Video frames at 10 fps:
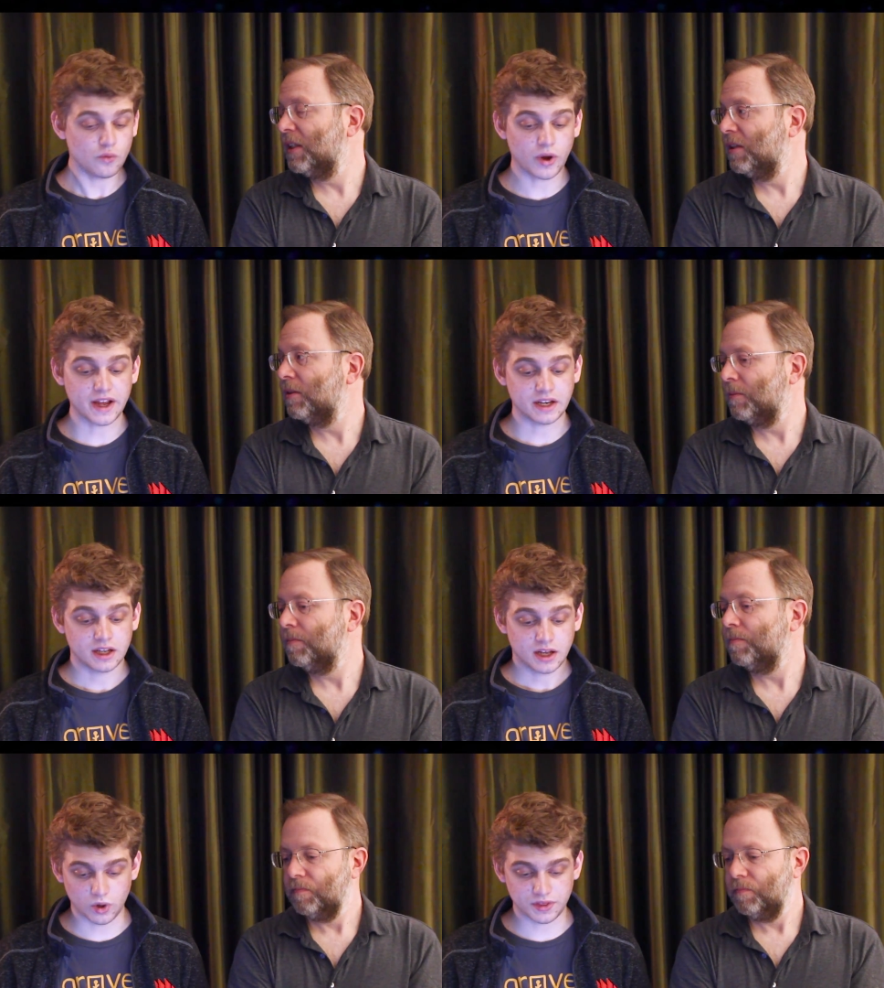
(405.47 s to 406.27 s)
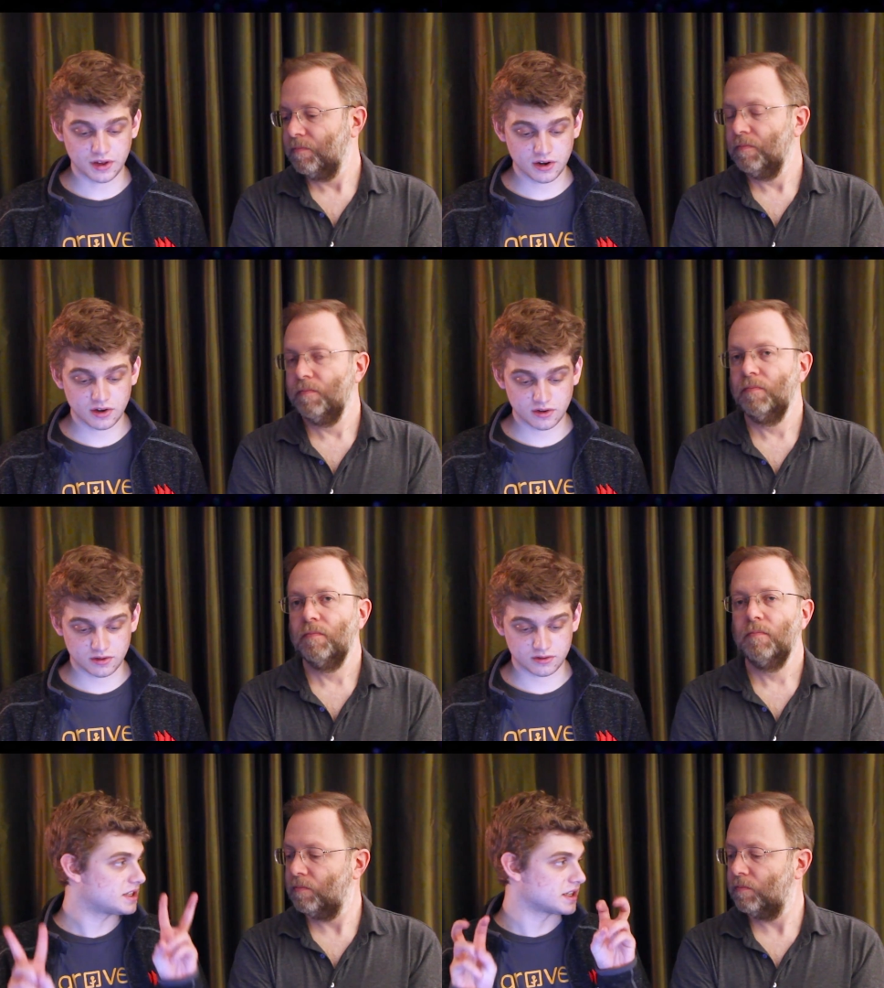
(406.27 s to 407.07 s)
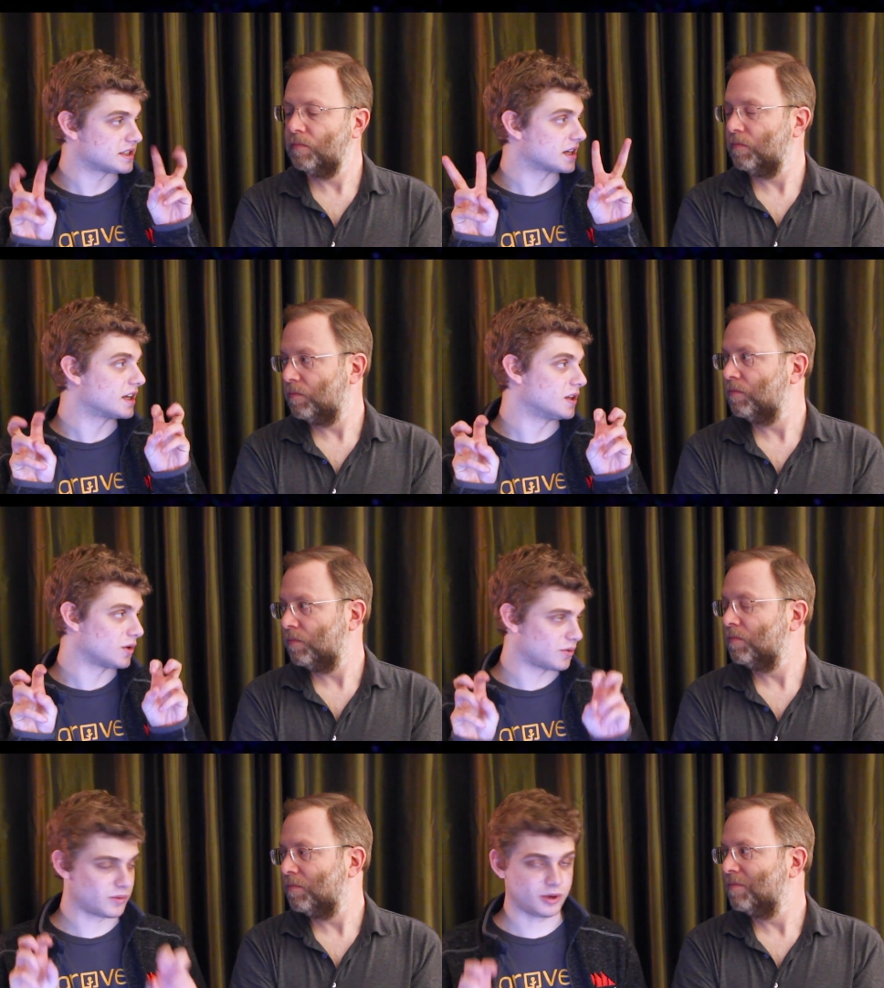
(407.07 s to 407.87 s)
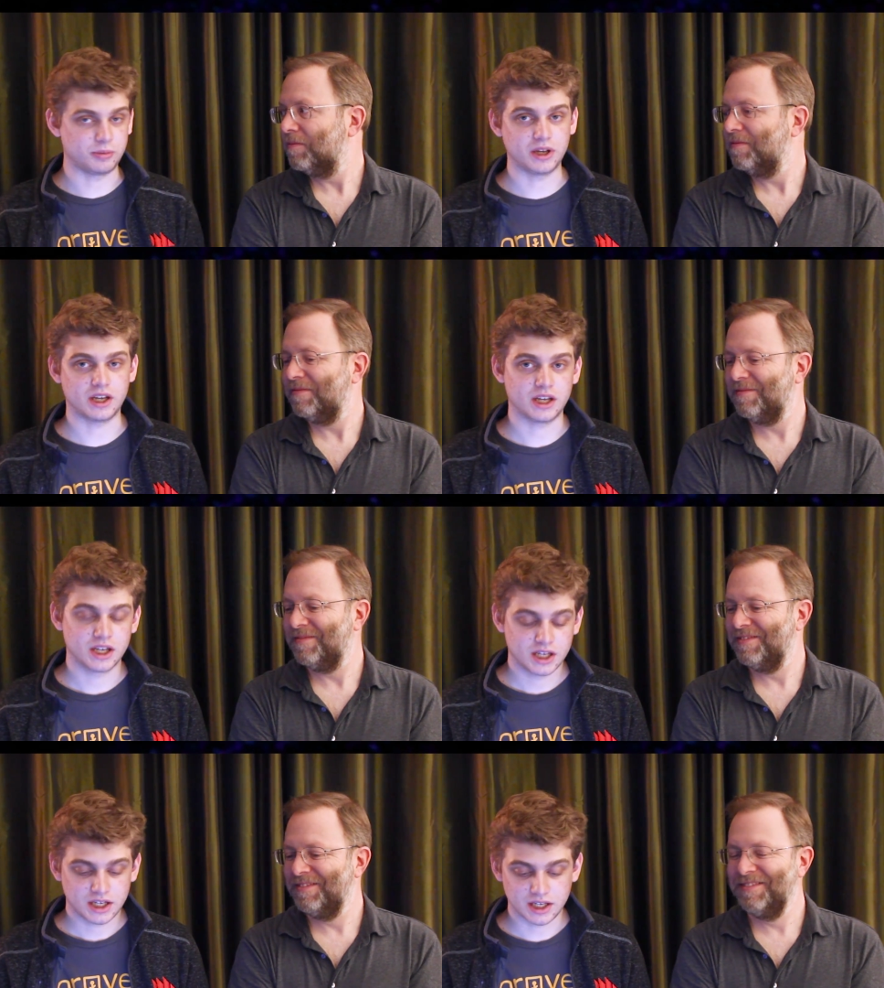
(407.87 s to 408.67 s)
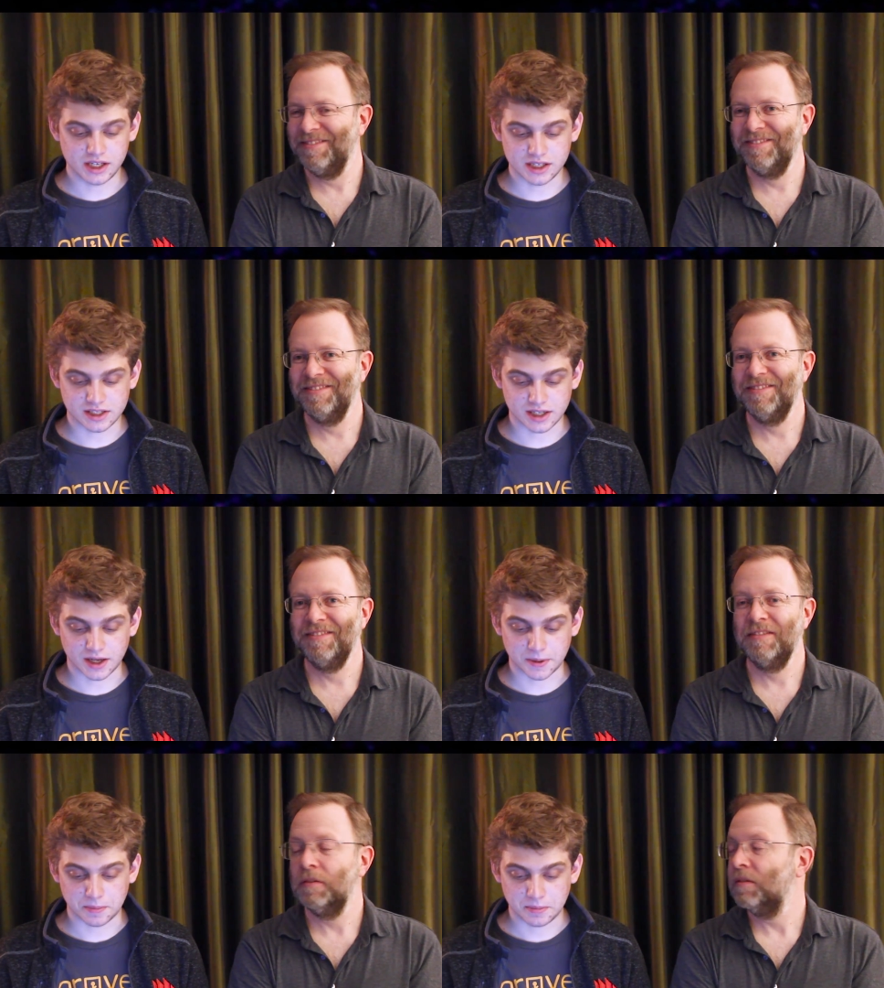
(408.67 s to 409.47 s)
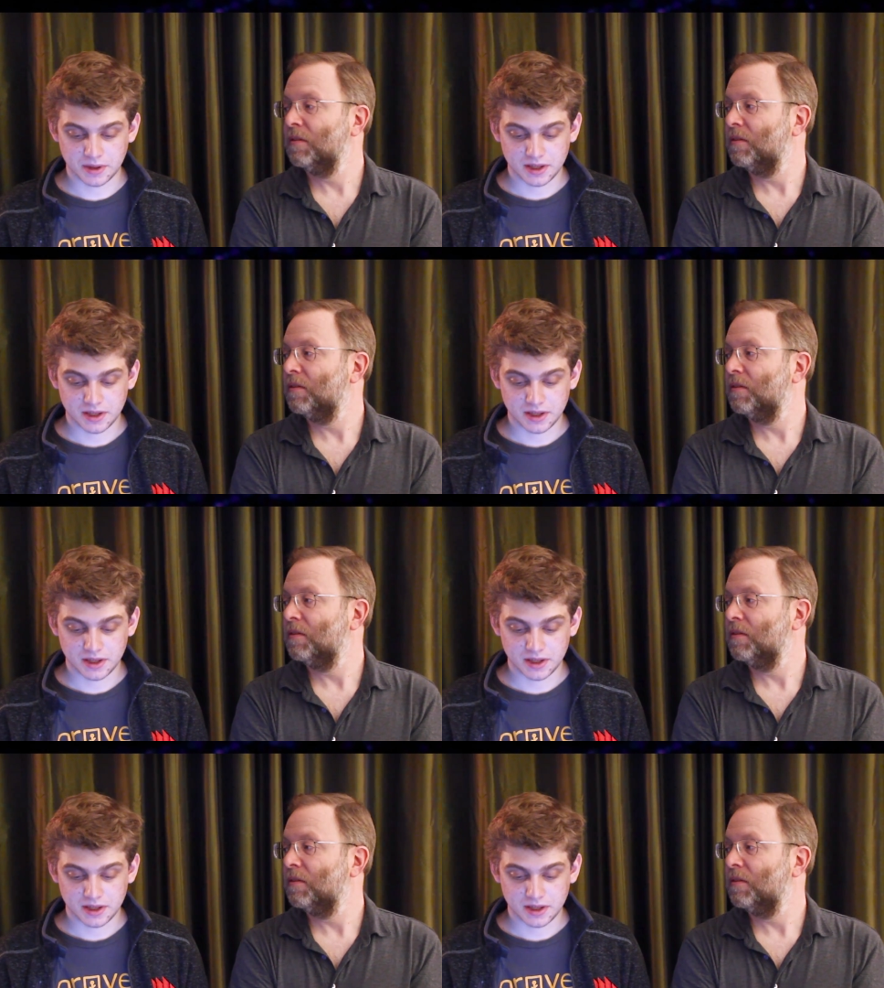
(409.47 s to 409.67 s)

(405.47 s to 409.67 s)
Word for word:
Speaker 1: Right. What their Tesla killer will be is the